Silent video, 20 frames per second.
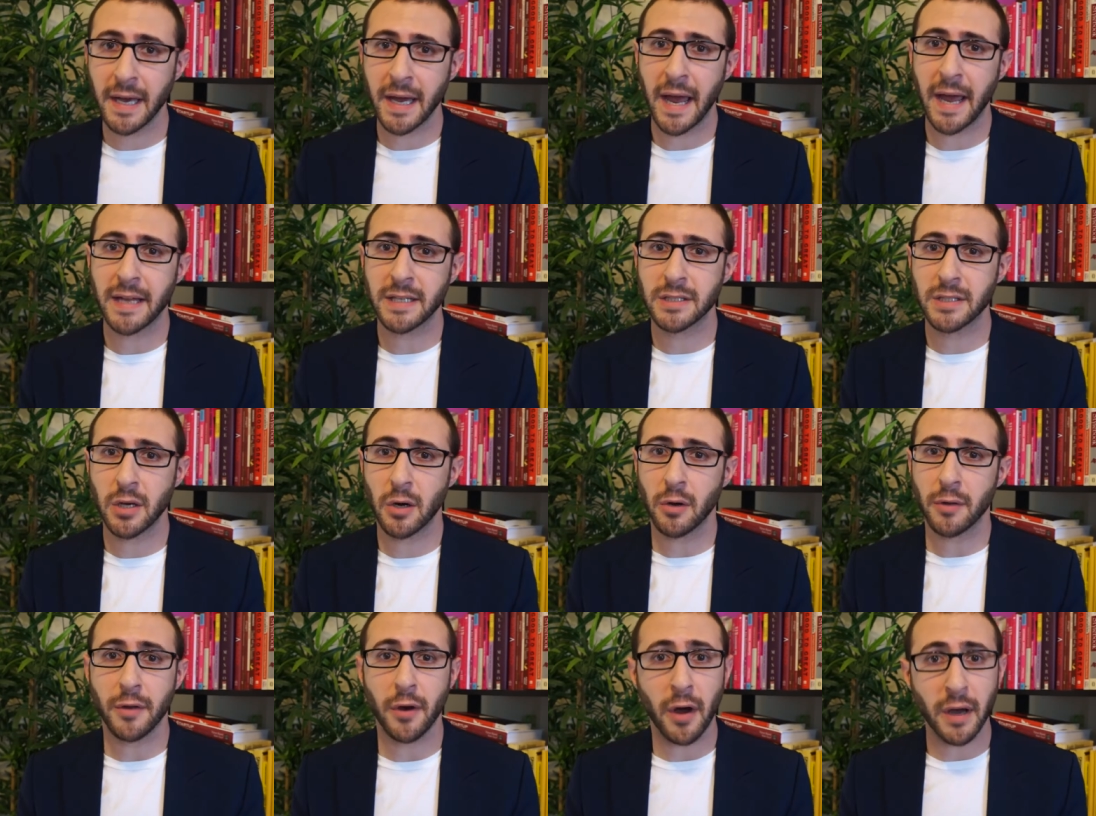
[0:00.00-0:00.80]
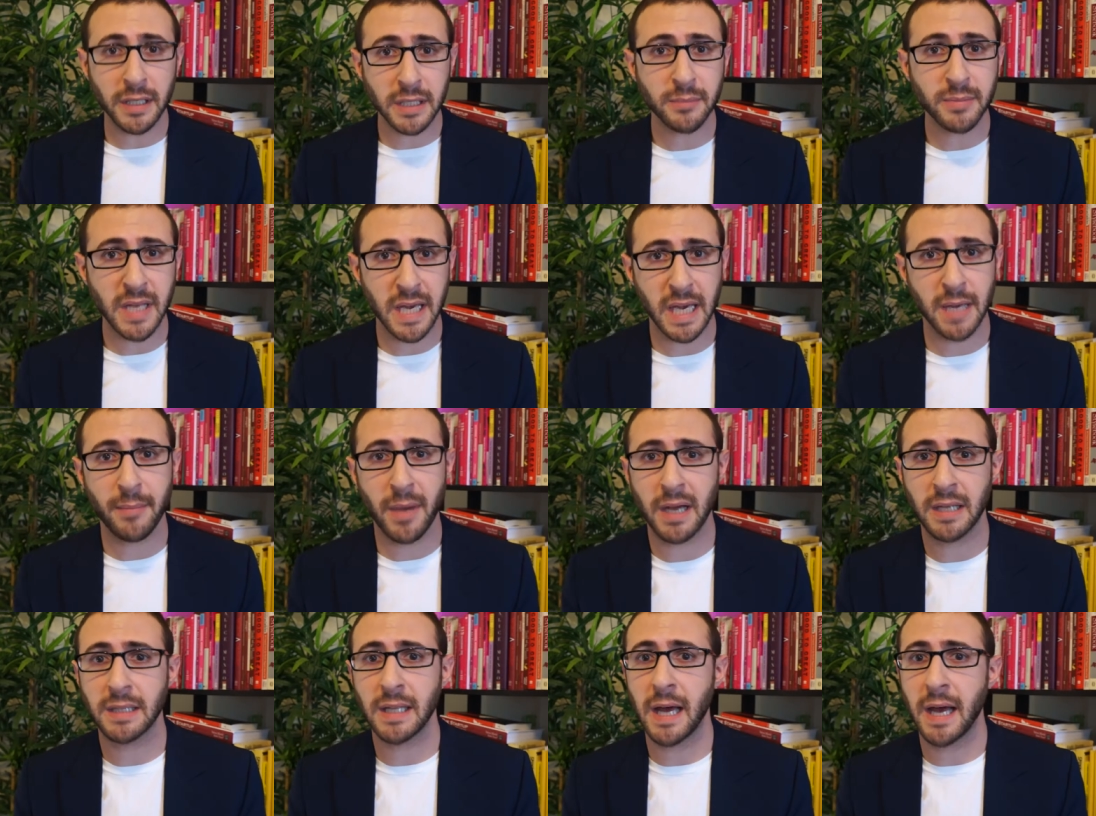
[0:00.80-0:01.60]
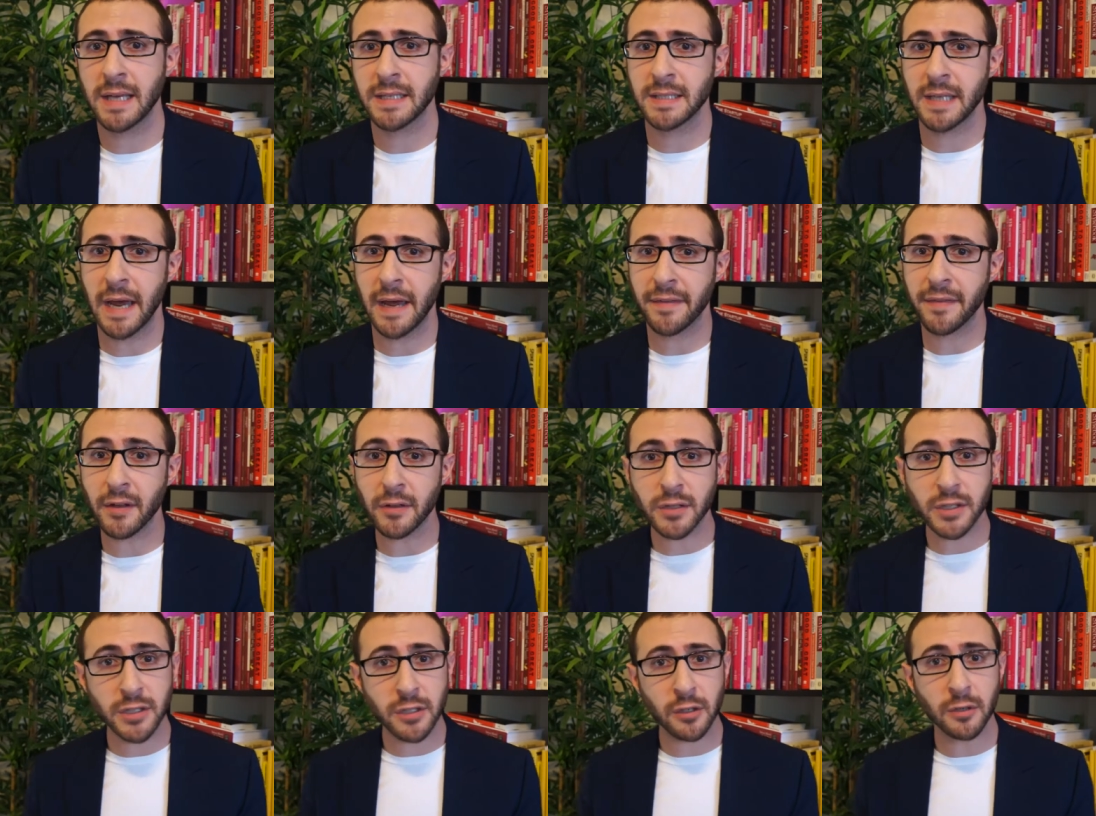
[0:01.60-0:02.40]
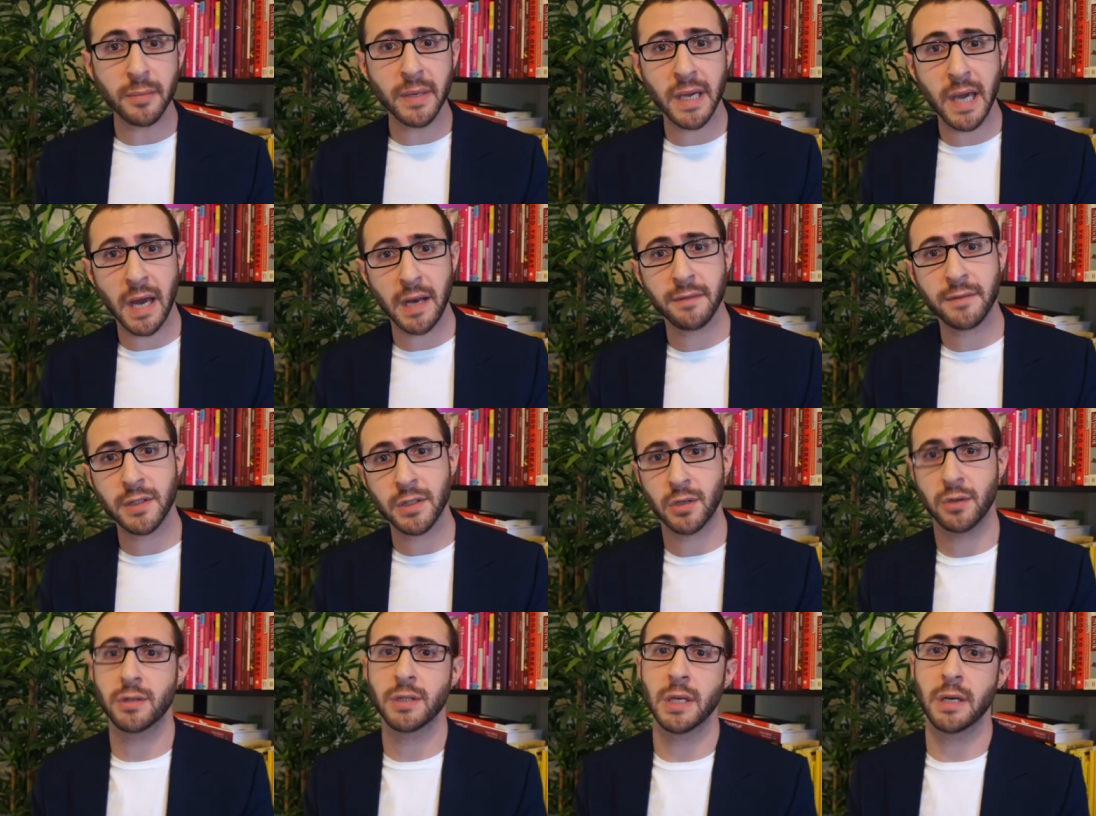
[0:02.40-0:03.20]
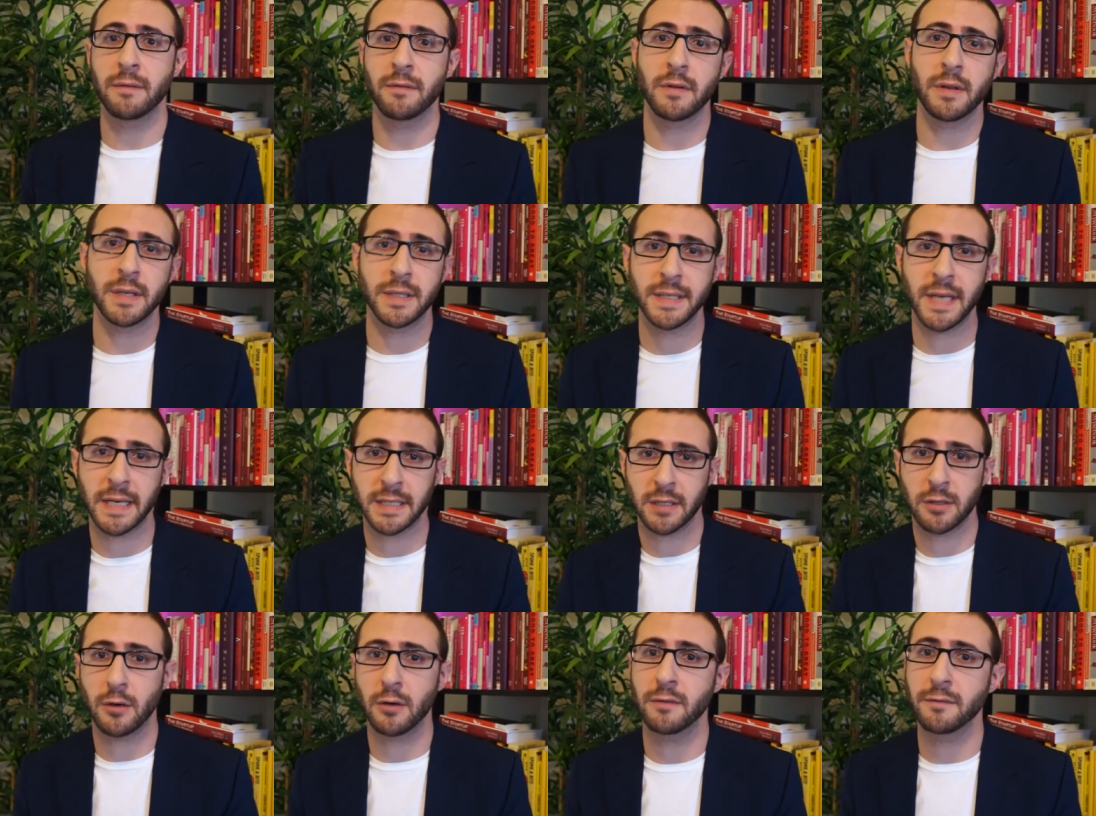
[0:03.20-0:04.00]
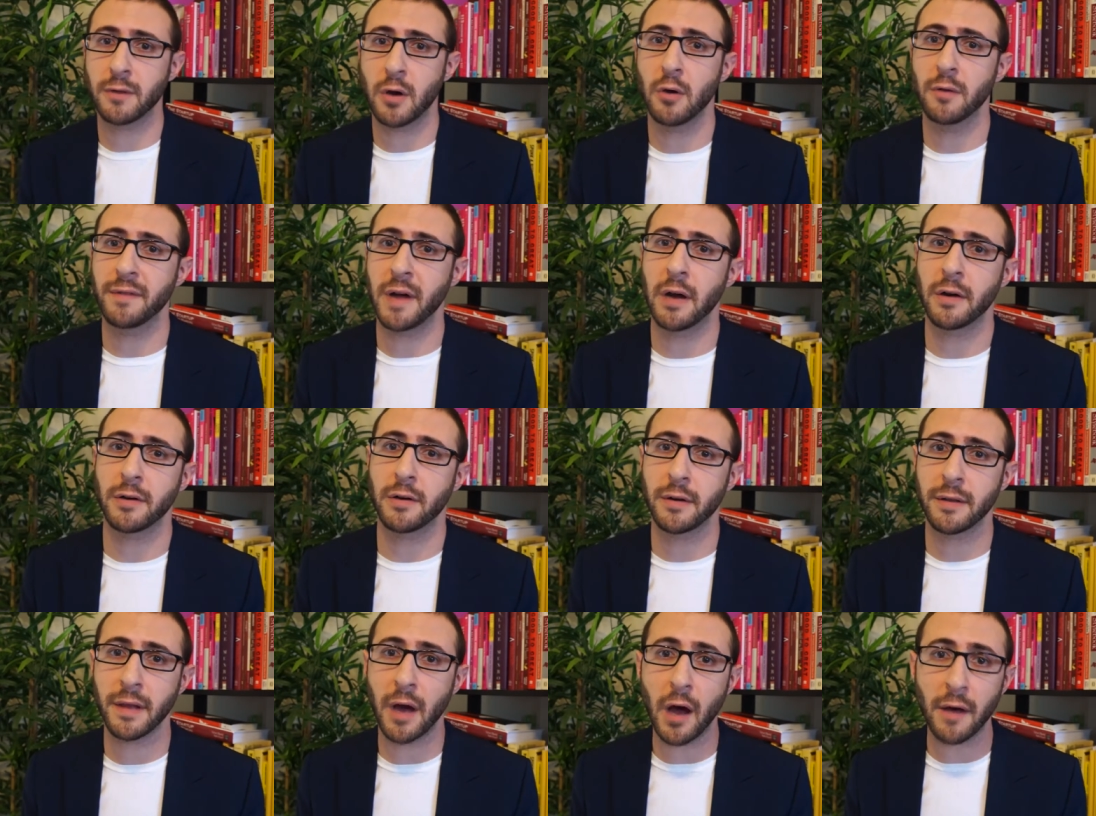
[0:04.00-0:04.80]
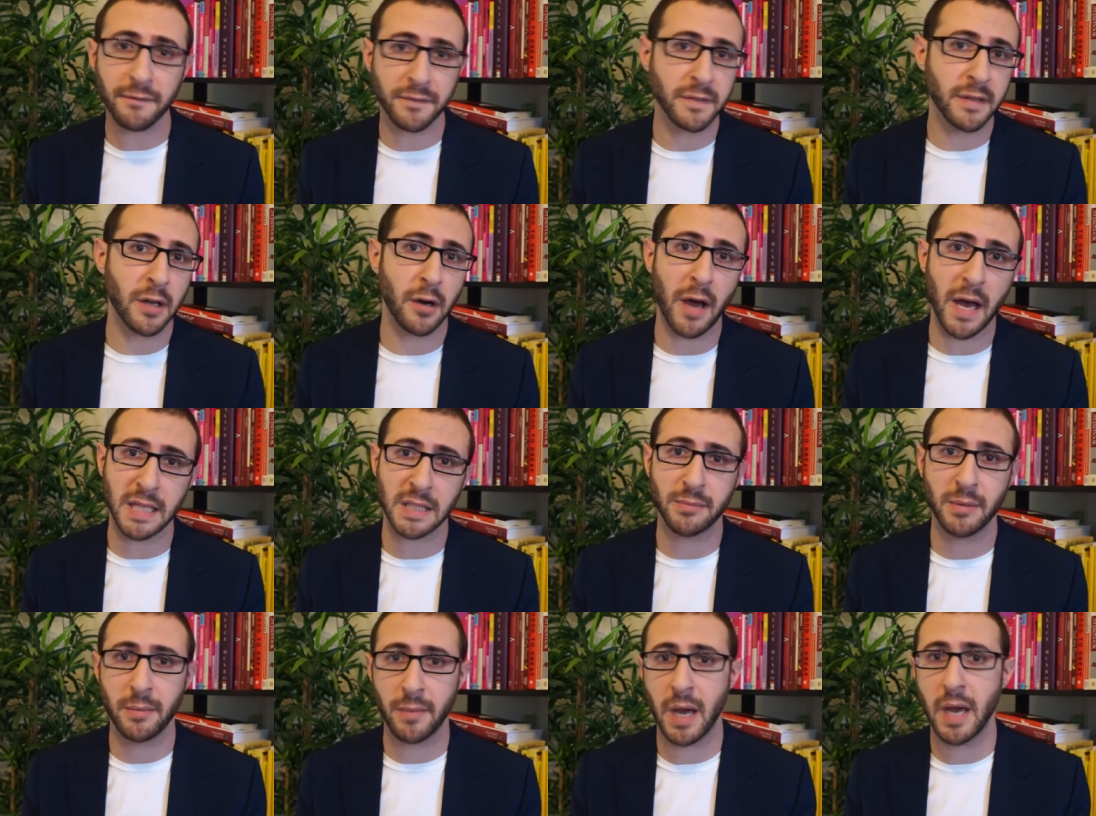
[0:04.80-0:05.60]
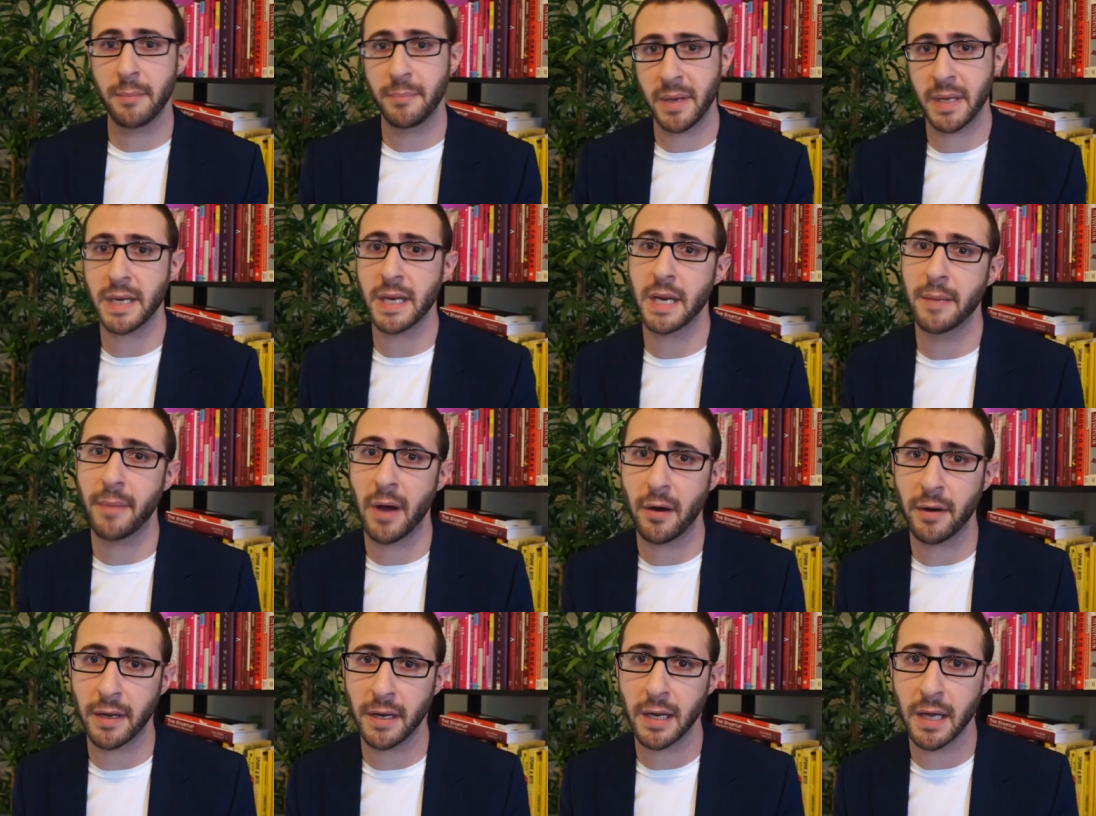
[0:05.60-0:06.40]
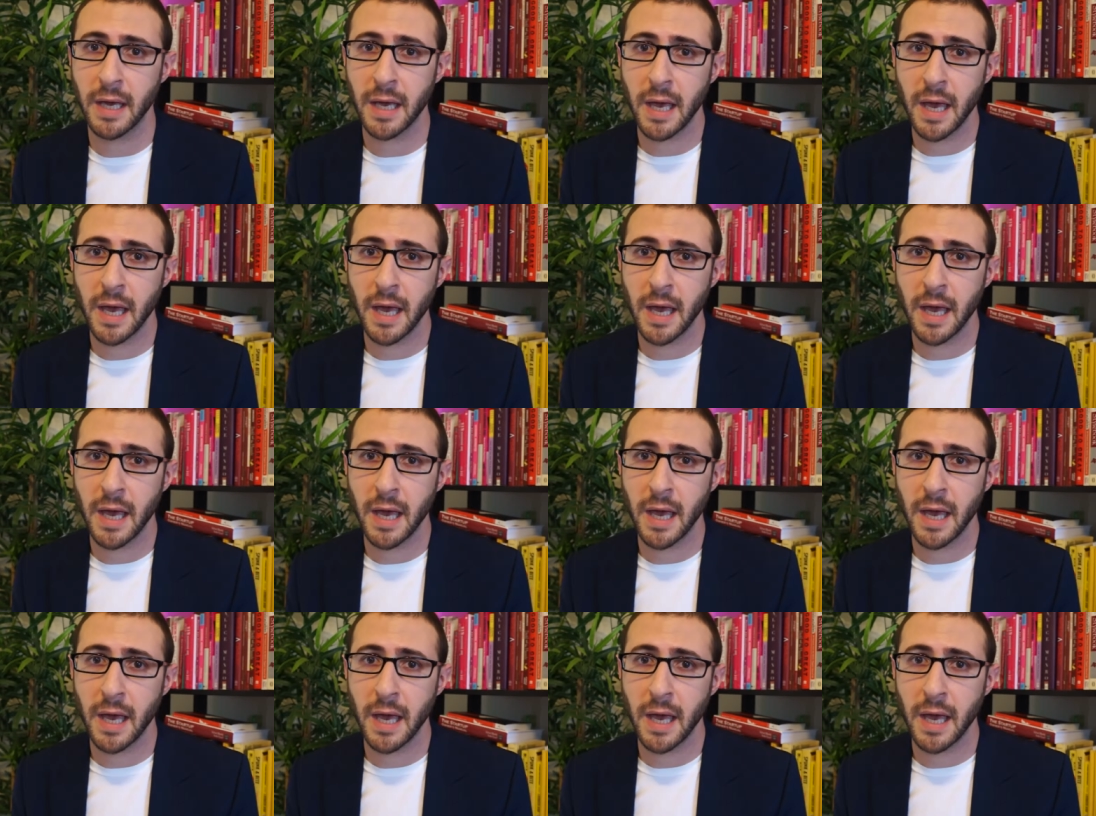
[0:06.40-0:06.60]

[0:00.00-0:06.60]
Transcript: And so they'll end up taking my class and they'll still be kind of searching for this technical co-founder and often they'll ask me my opinion about it.